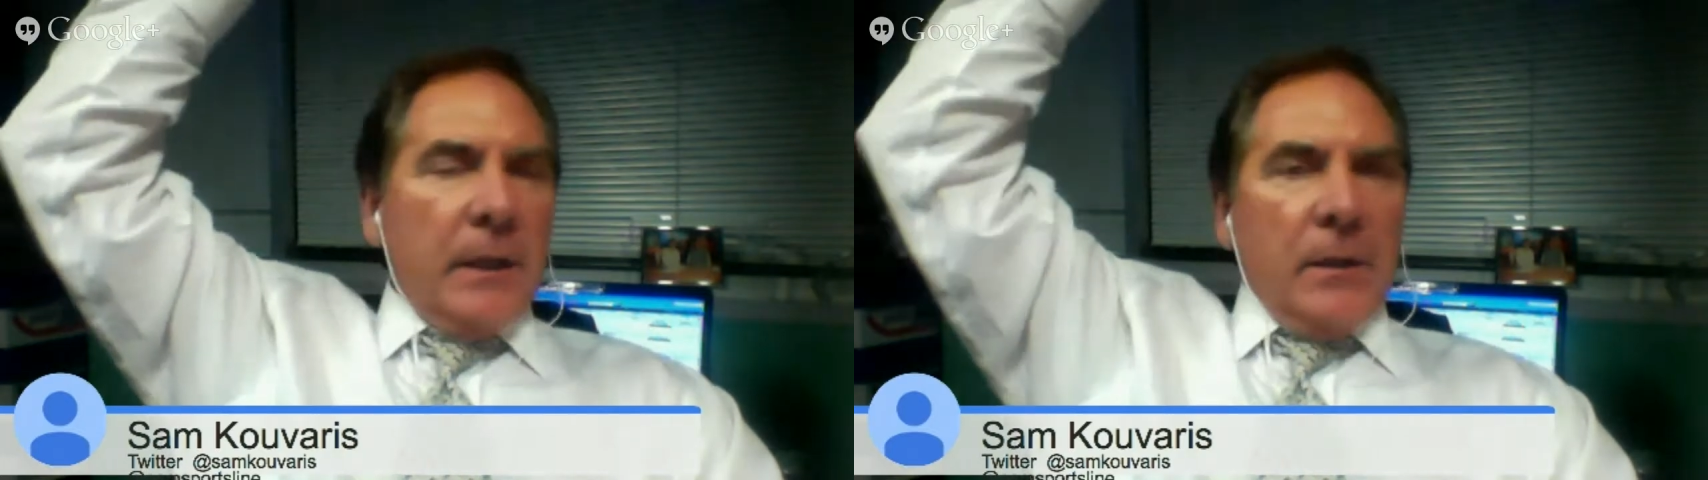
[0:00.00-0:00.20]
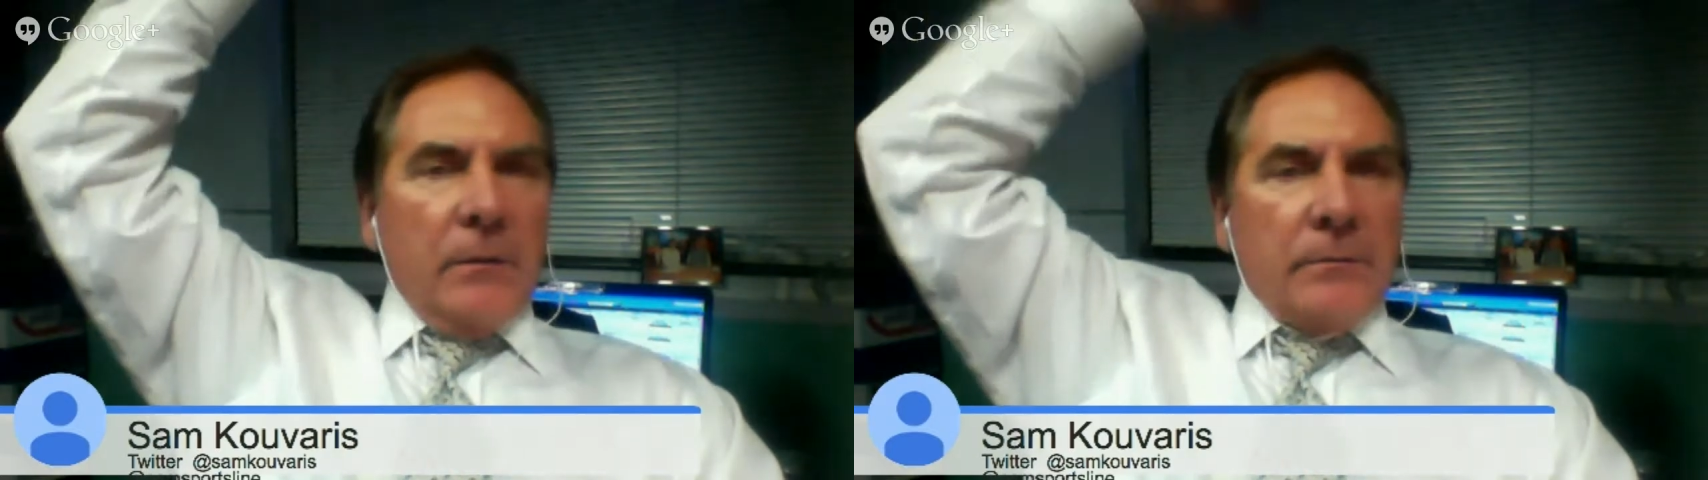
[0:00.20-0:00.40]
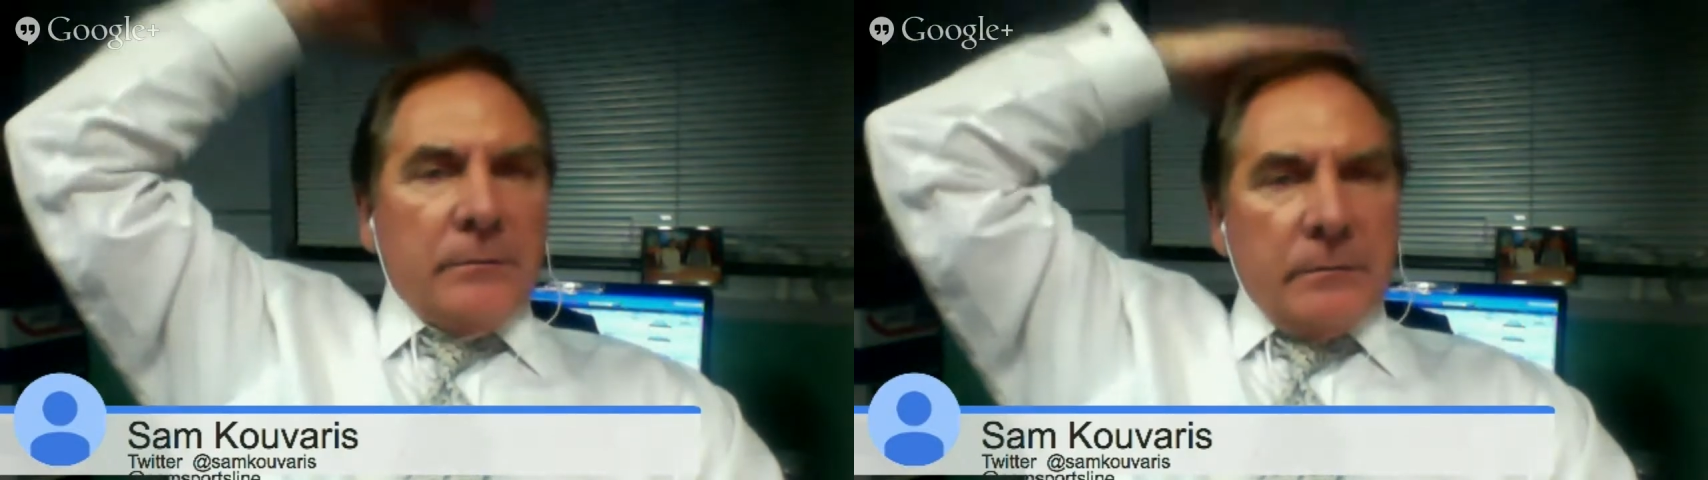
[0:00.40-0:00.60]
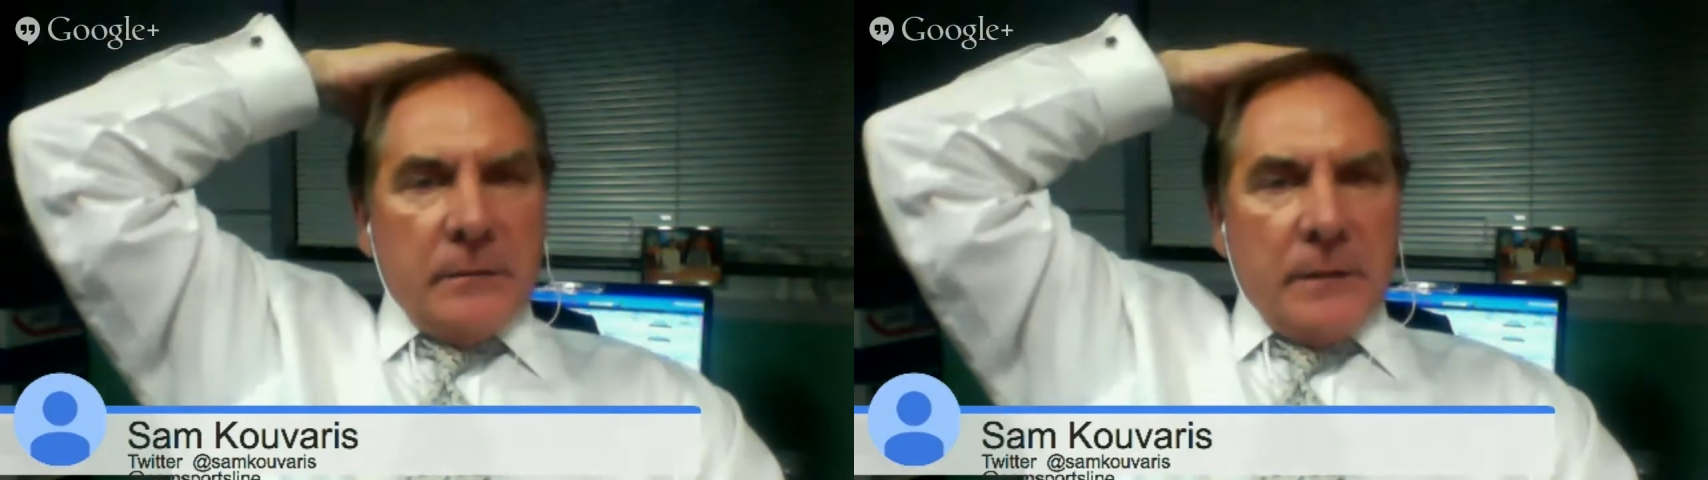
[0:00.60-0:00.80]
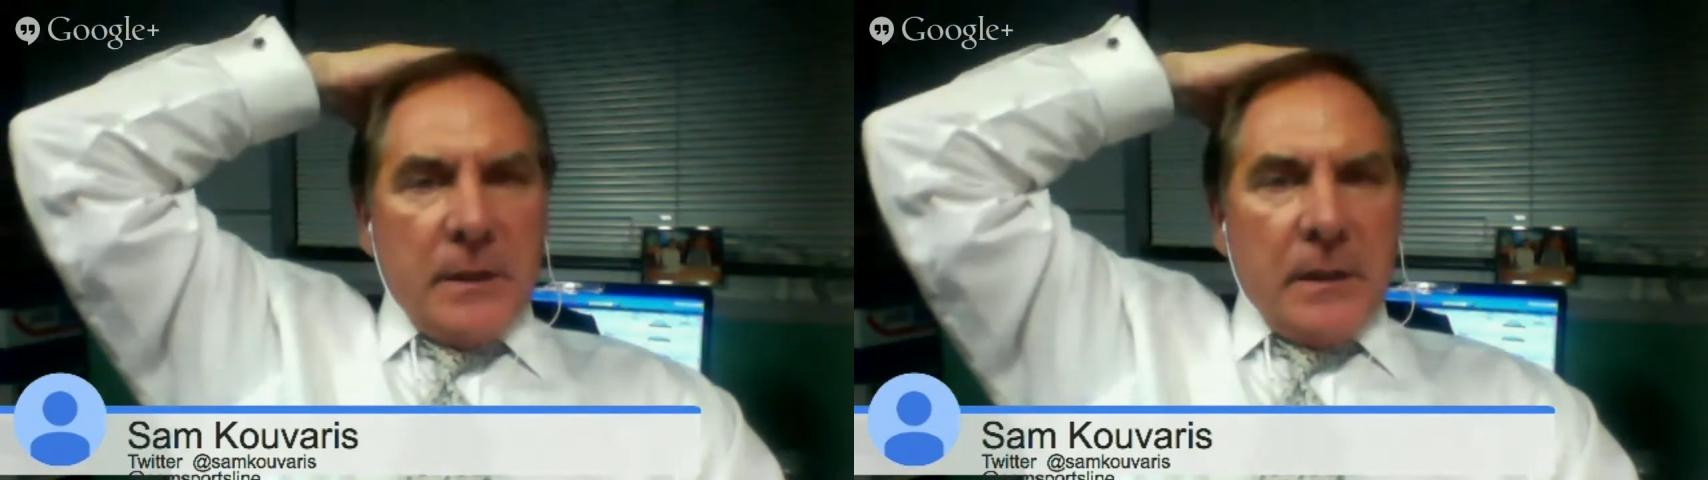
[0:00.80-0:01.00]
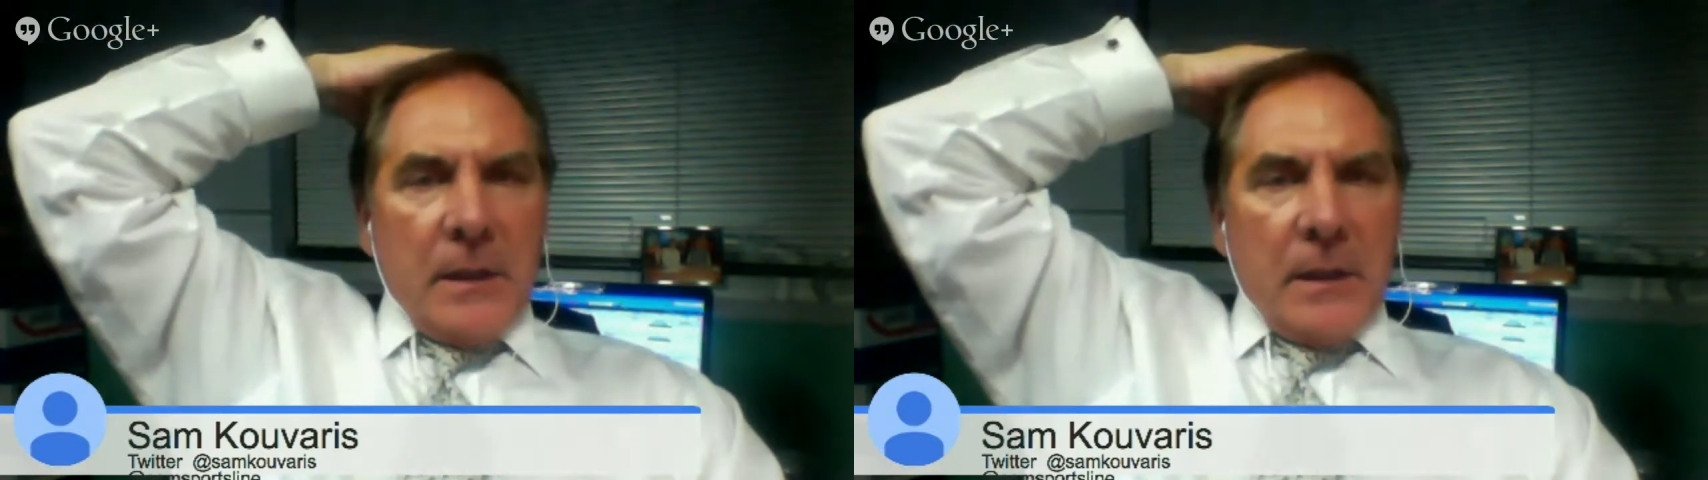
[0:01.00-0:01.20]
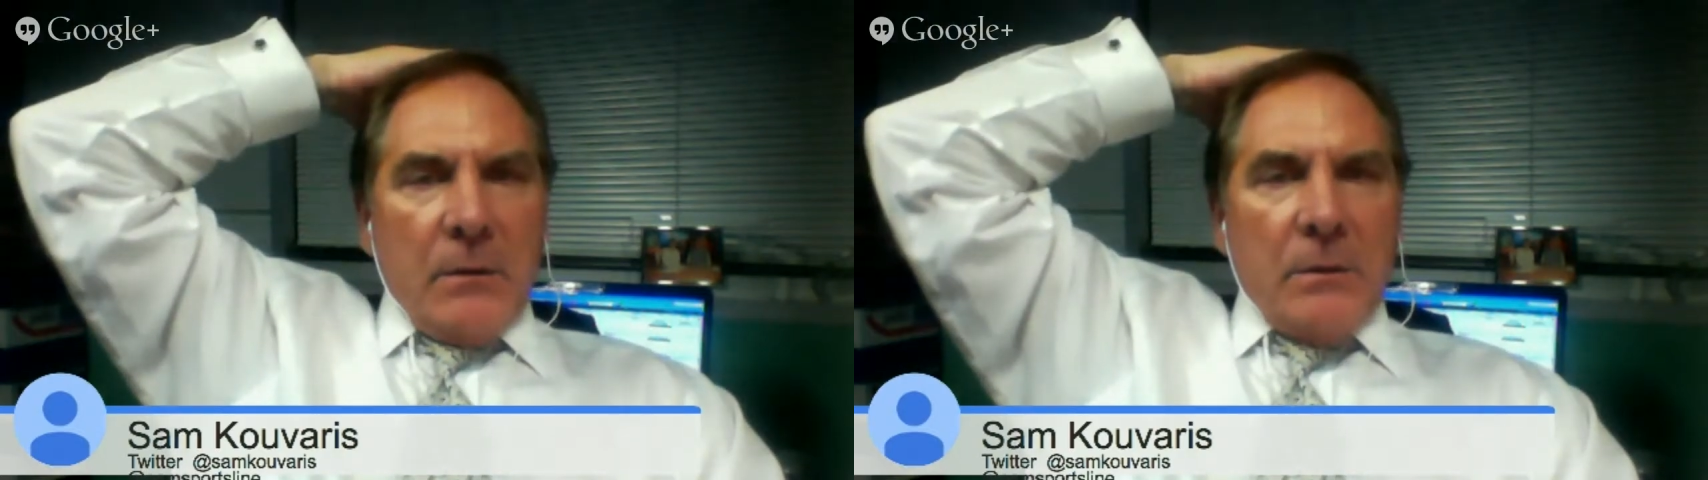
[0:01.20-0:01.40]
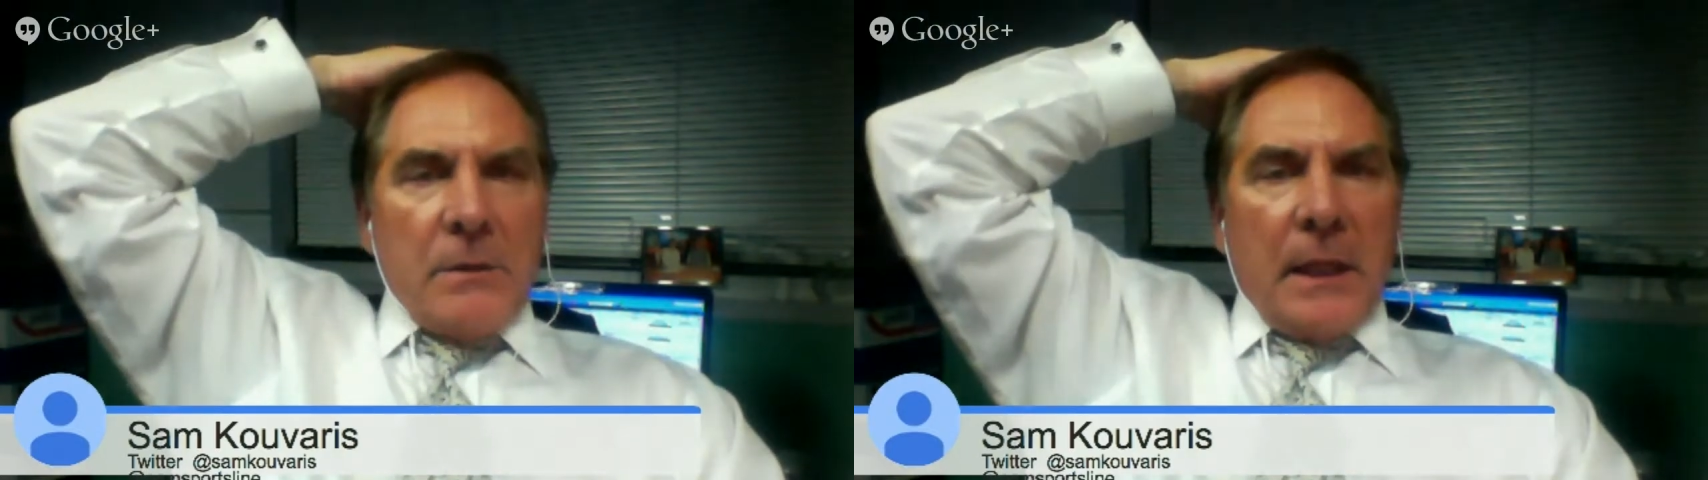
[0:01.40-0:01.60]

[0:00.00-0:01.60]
it